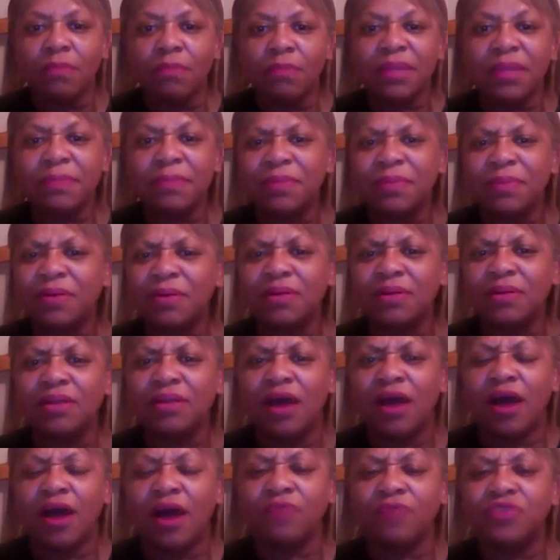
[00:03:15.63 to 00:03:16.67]
People
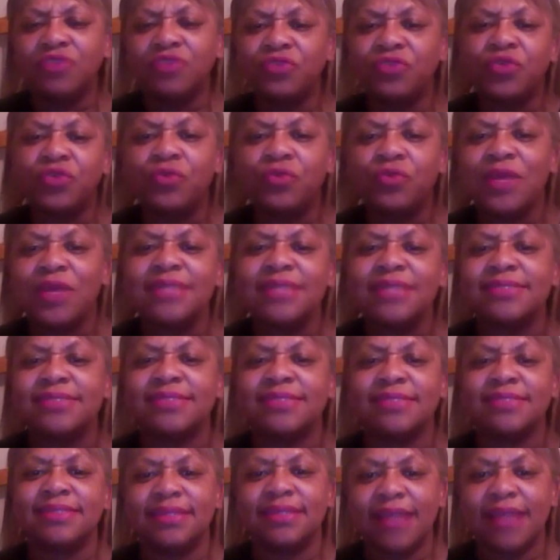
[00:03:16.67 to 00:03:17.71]
of different
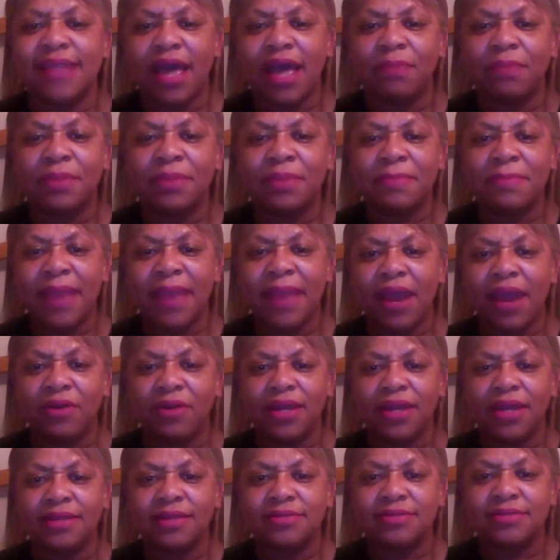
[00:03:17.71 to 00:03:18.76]
races could not be
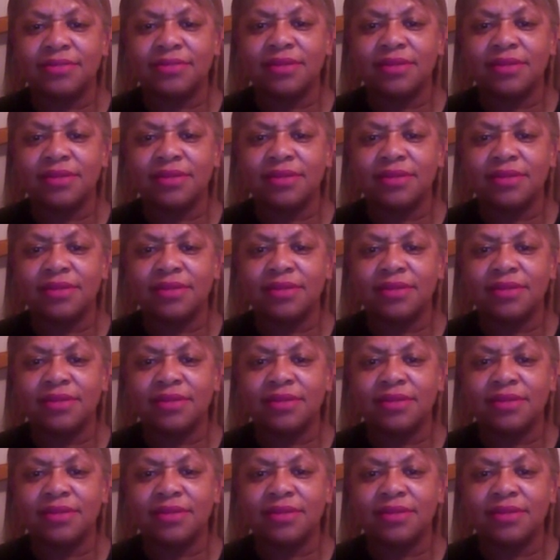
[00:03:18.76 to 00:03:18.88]
married.